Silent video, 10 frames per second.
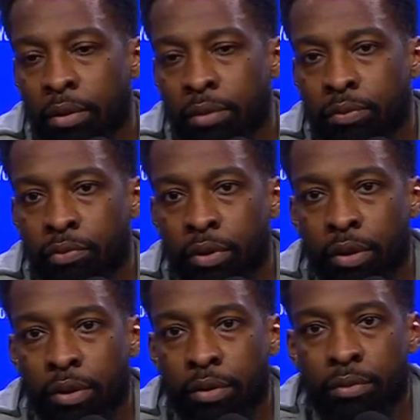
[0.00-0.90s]
um,
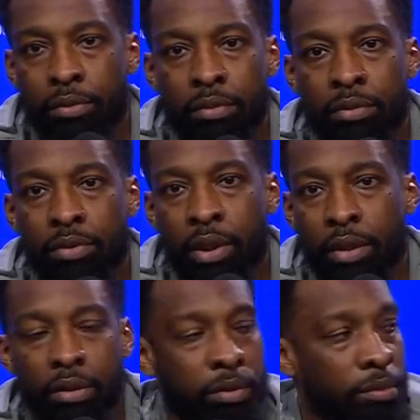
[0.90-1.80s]
really try
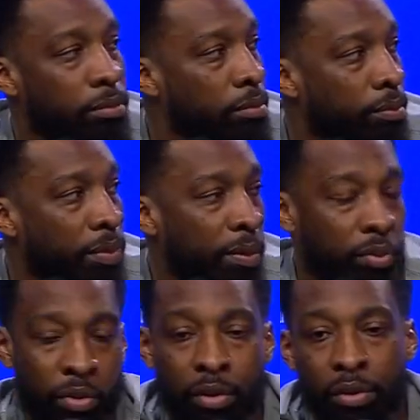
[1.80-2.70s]
to
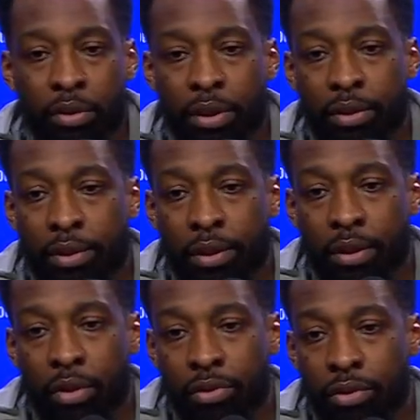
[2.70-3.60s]
pinpoint on the things that
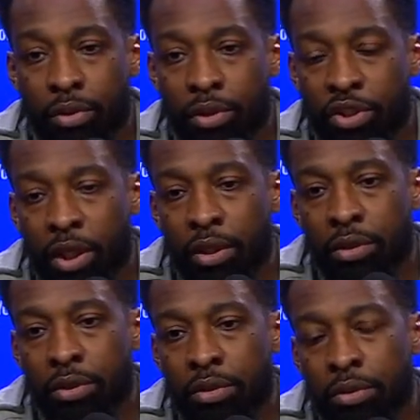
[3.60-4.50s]
the coach is going to
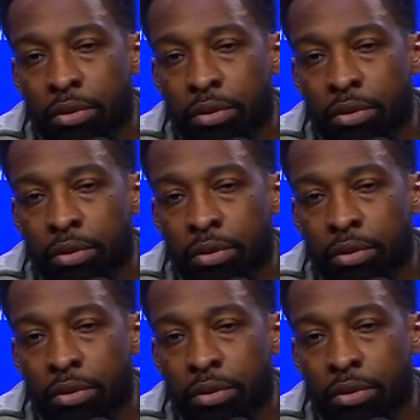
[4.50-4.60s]
change.